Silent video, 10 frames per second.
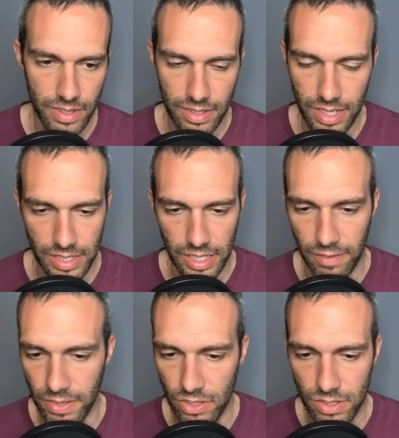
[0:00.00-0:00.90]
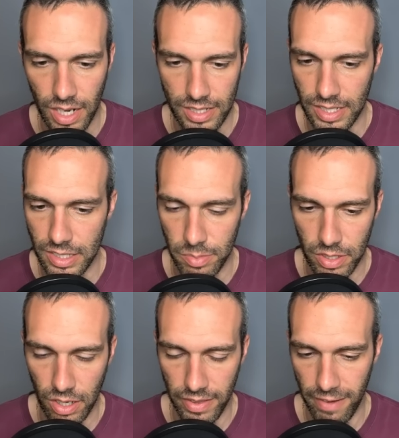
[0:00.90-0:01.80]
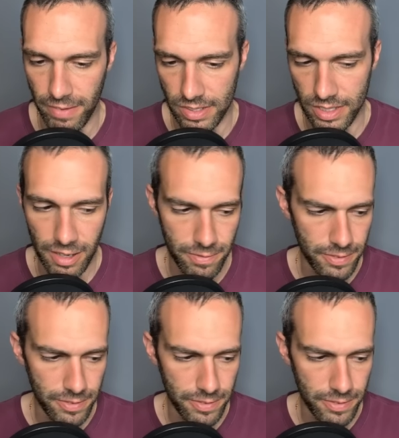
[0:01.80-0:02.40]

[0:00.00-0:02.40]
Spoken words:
Doesn't get the views, not accessible, all that fun stuff.